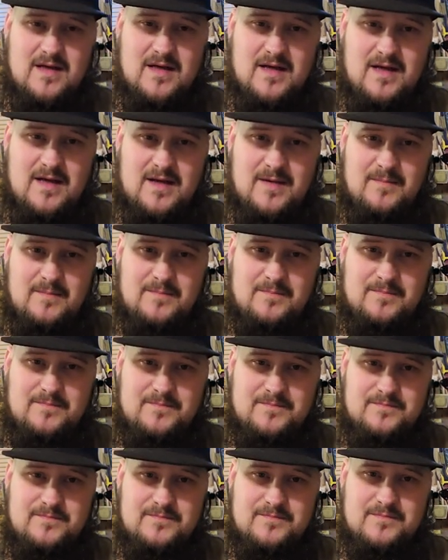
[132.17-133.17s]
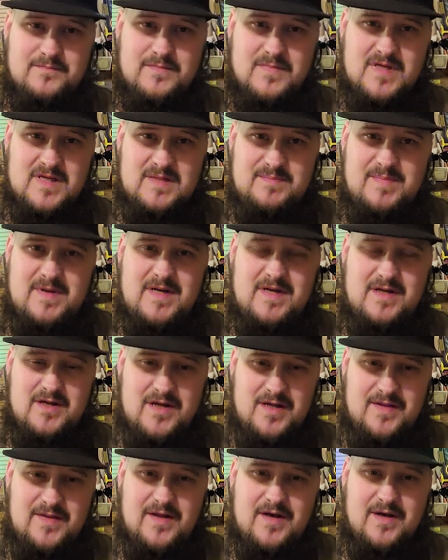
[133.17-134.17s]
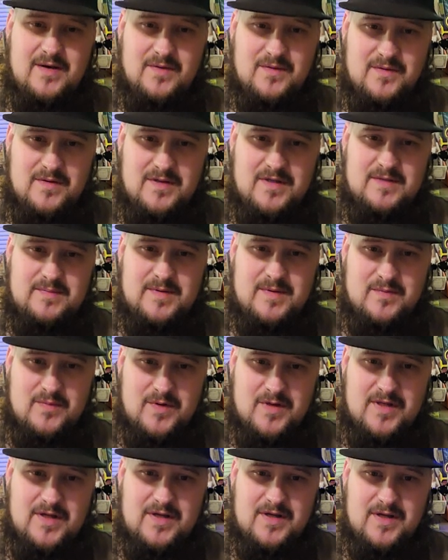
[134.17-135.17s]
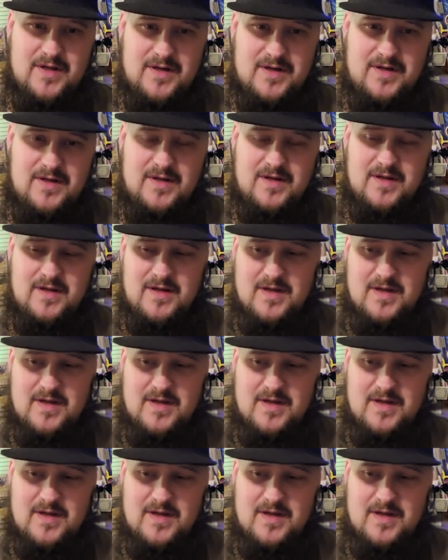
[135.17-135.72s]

Um, it's been good though. It's been really good.